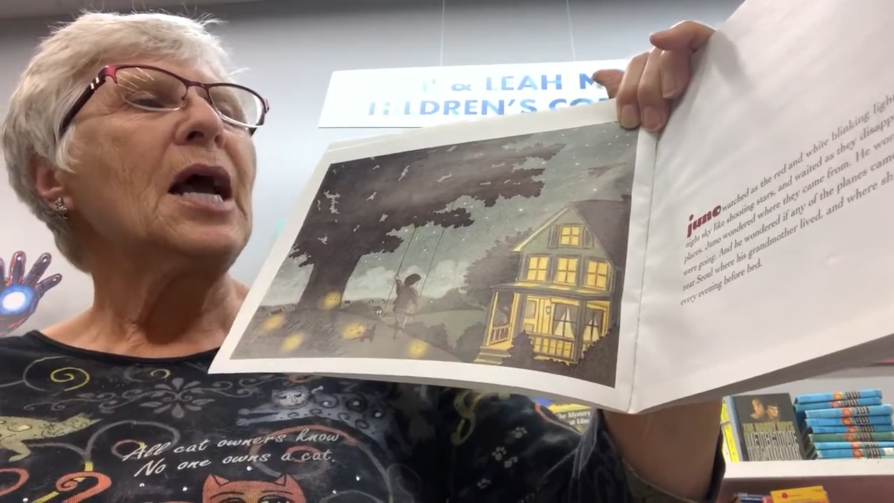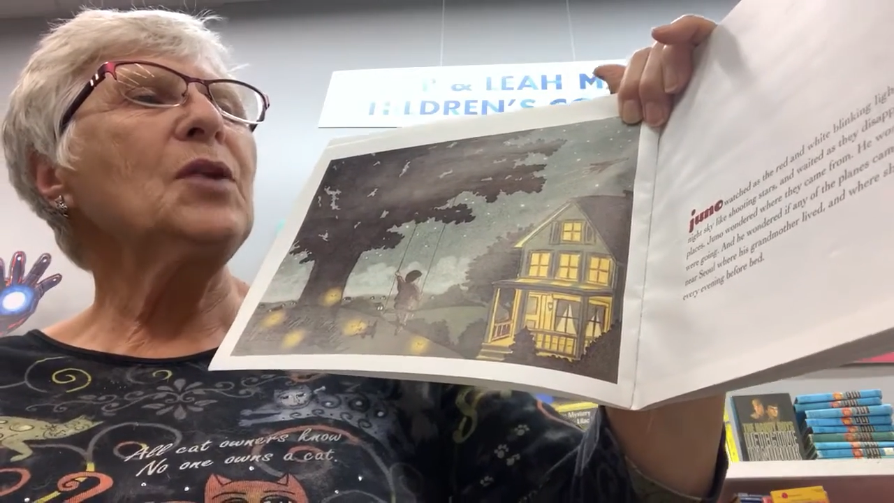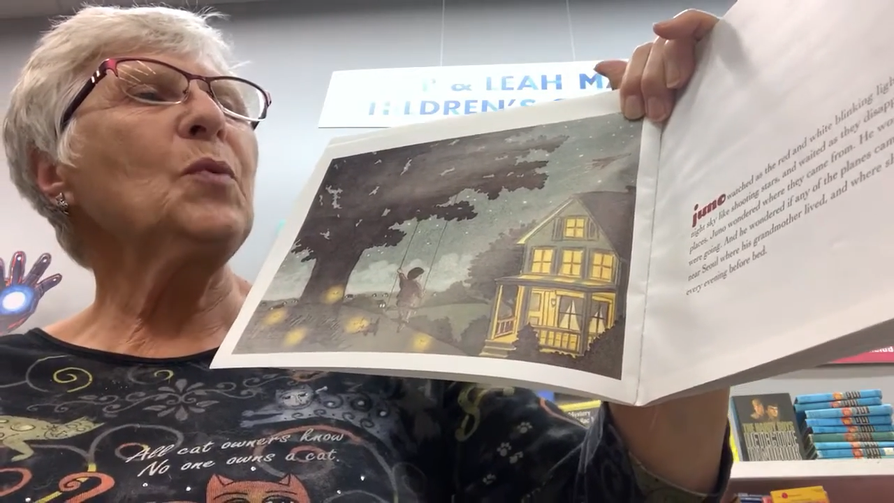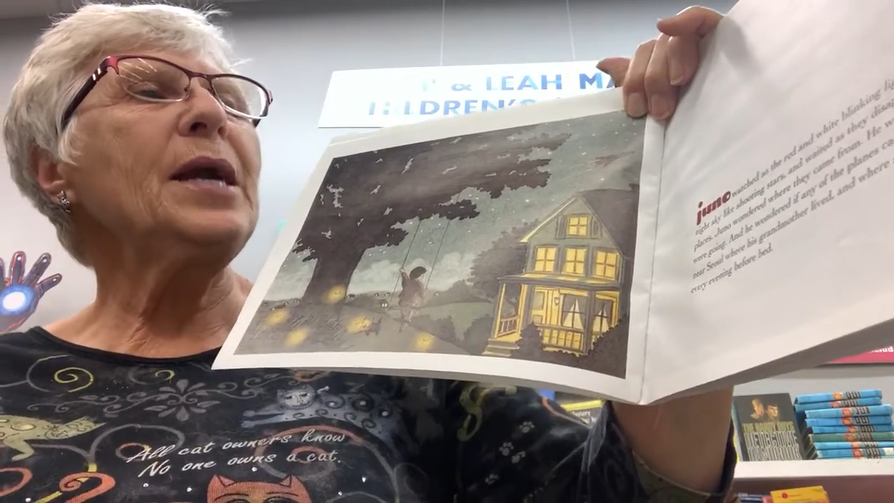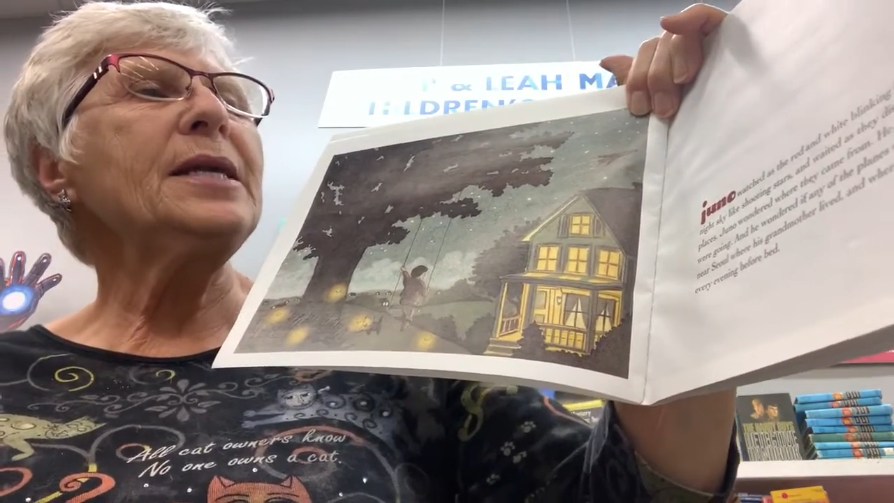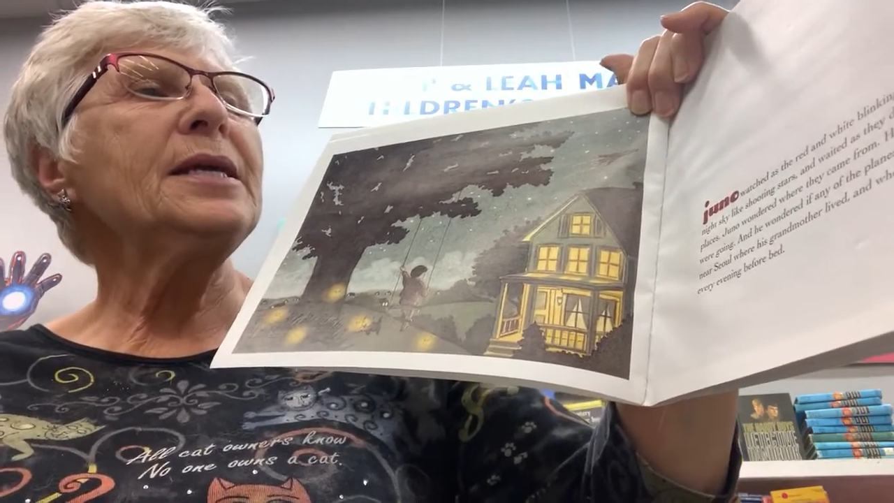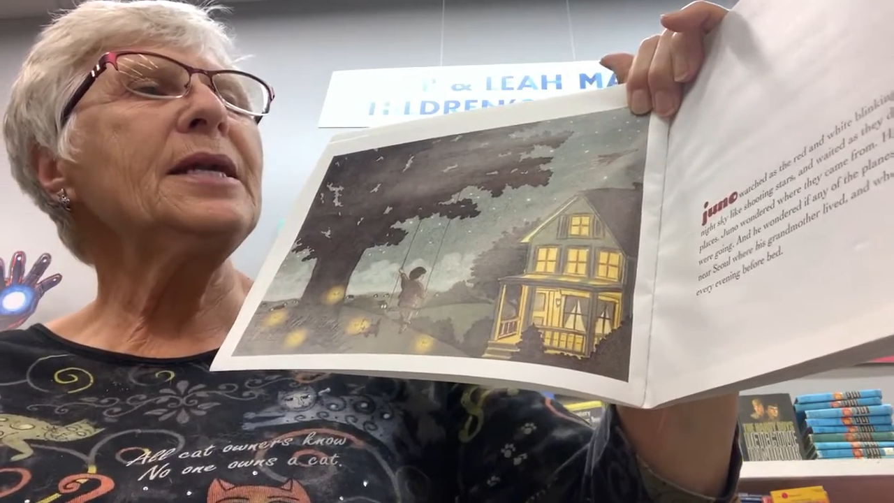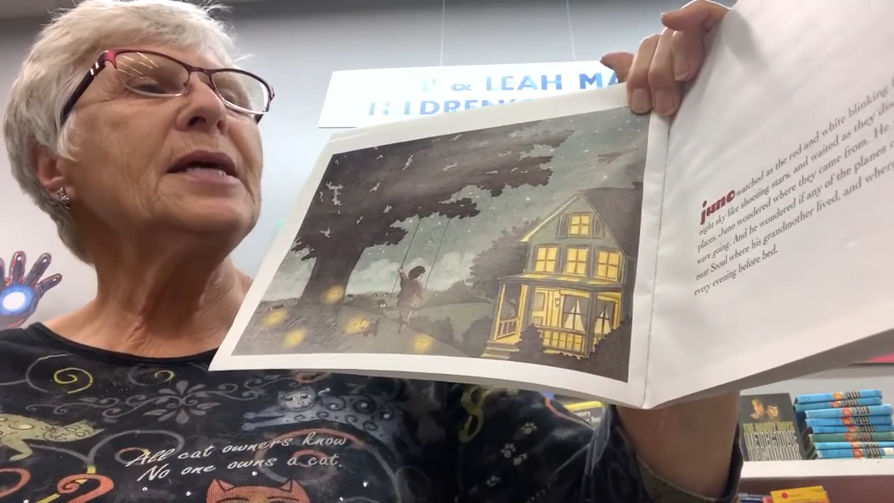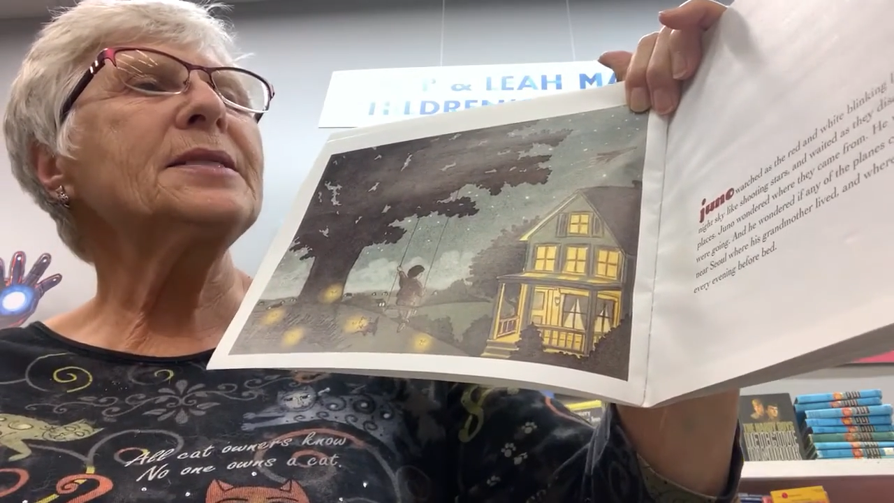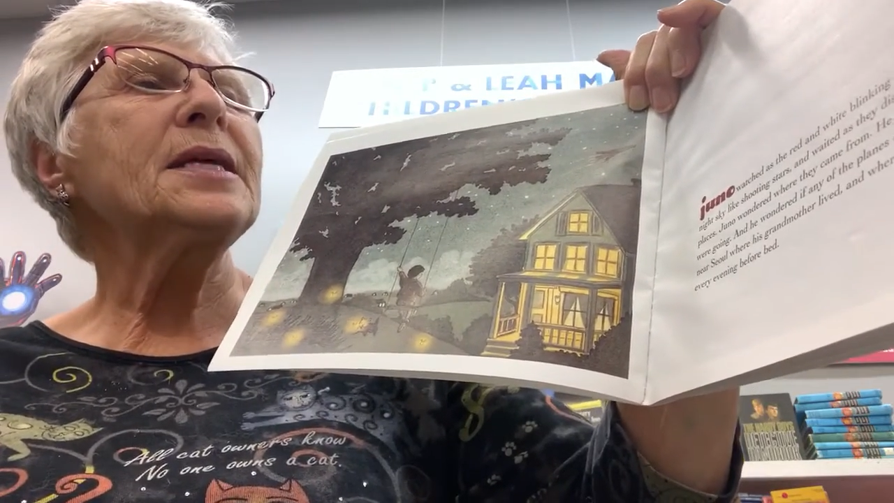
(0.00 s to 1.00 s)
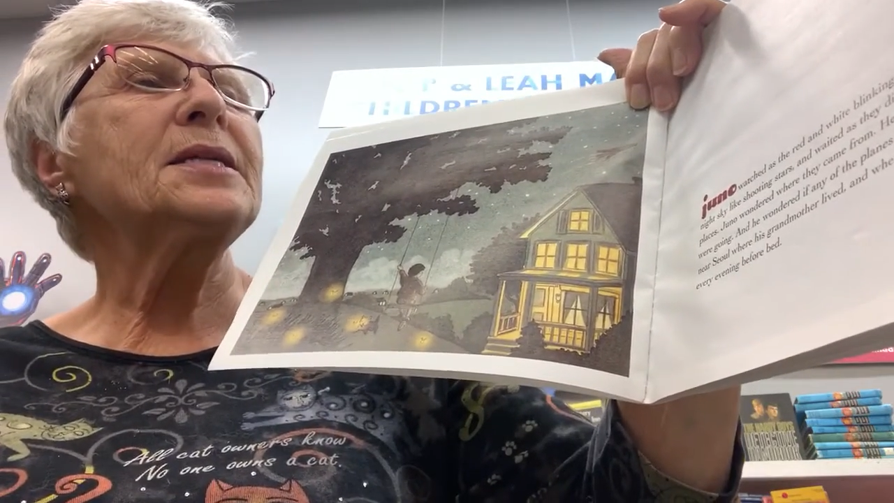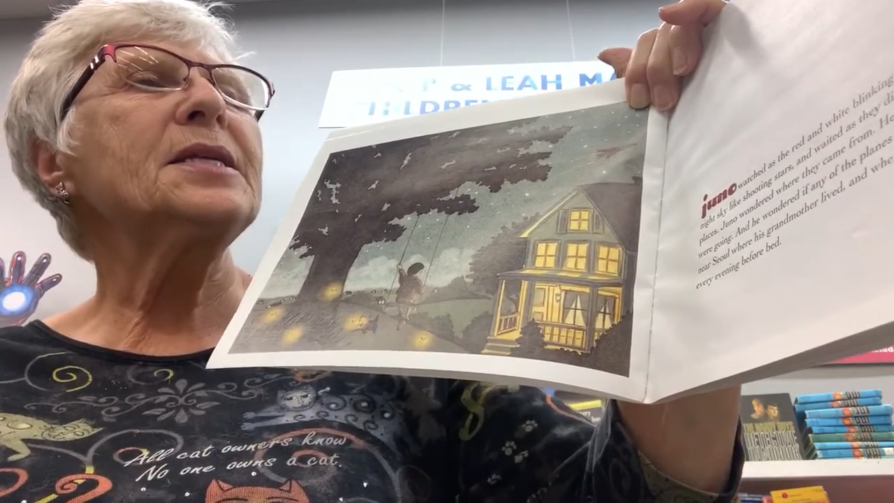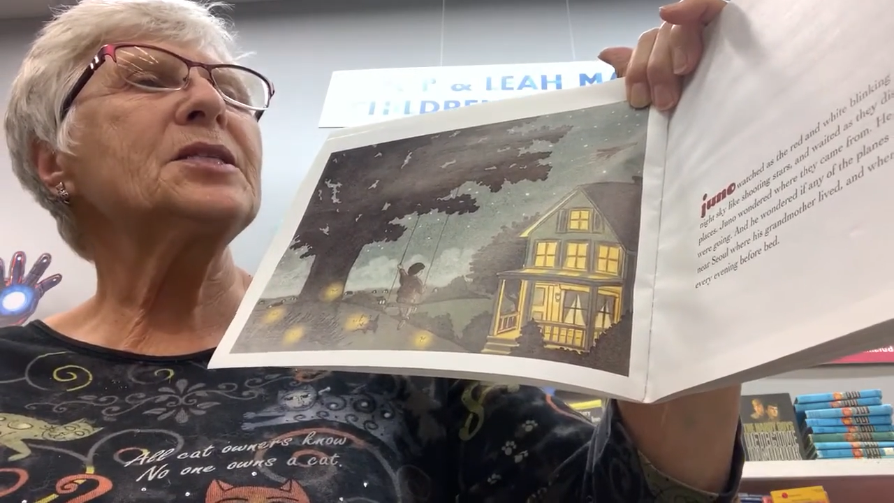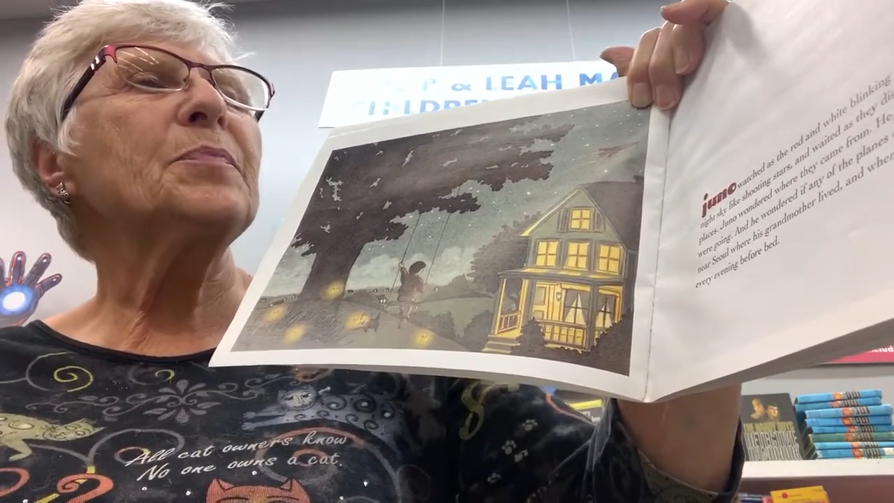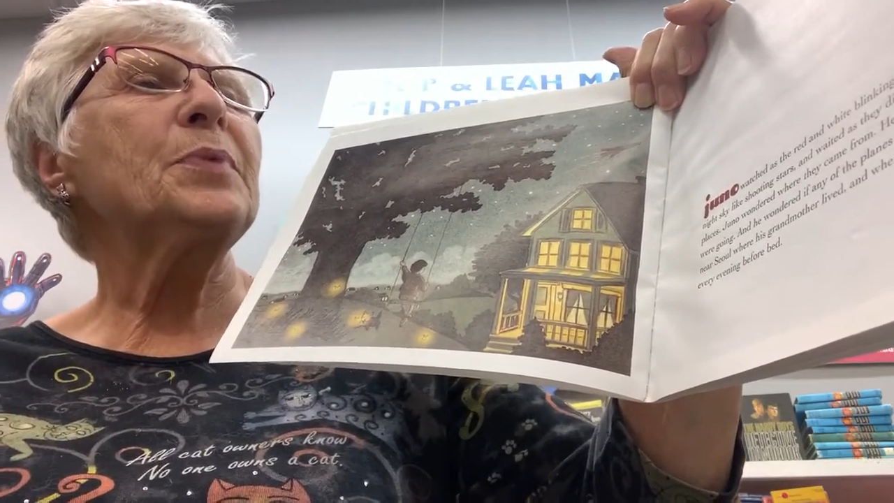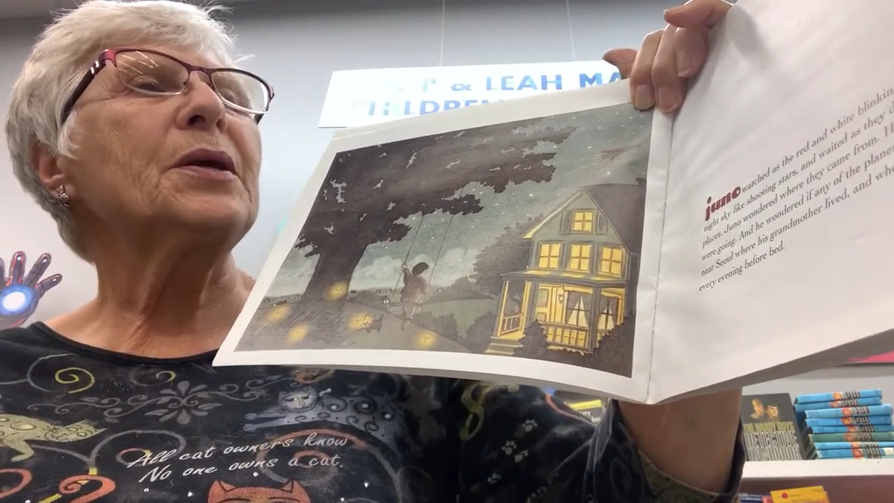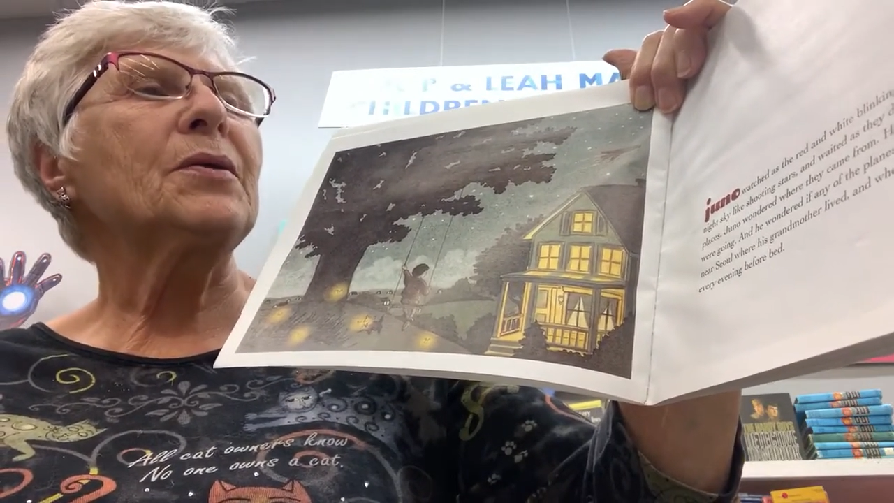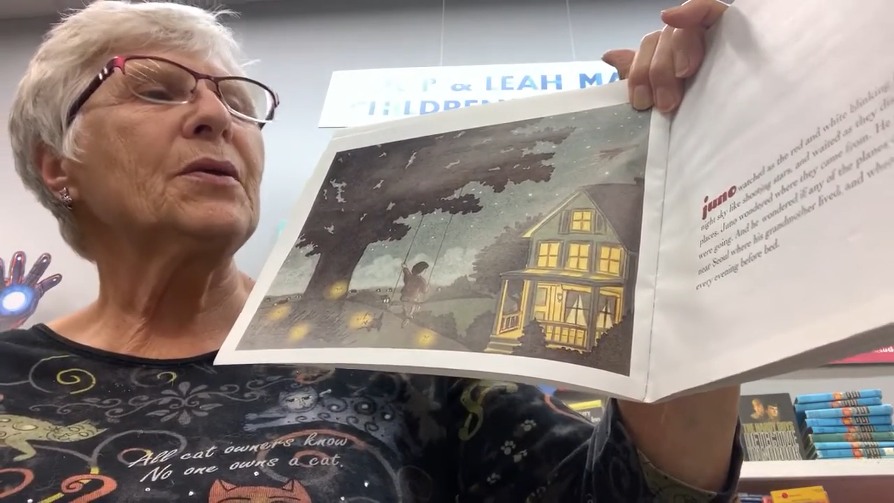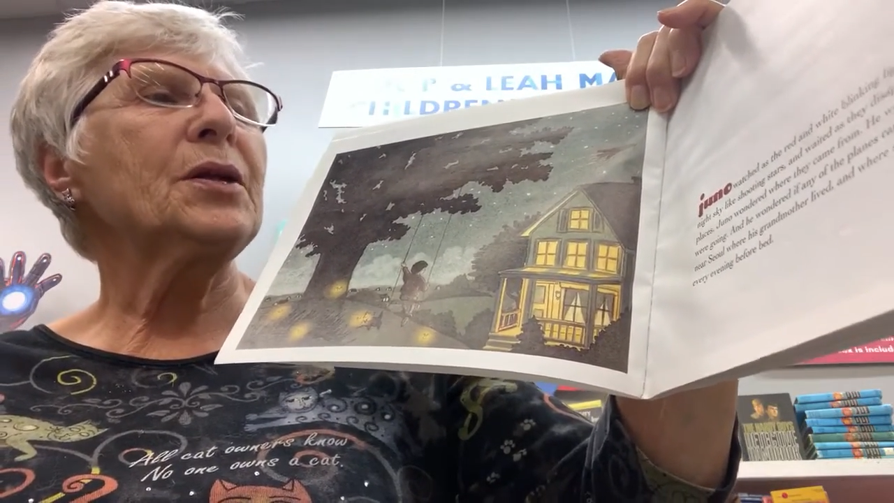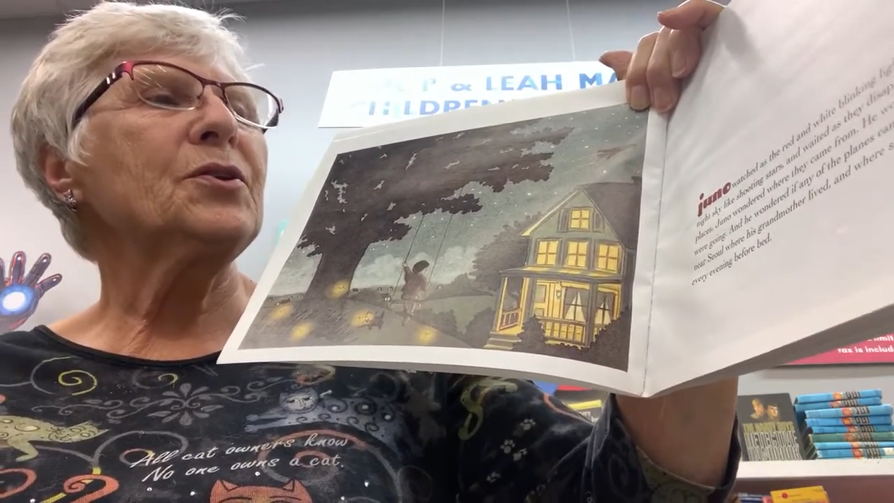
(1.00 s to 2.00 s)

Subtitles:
and waited as they disappeared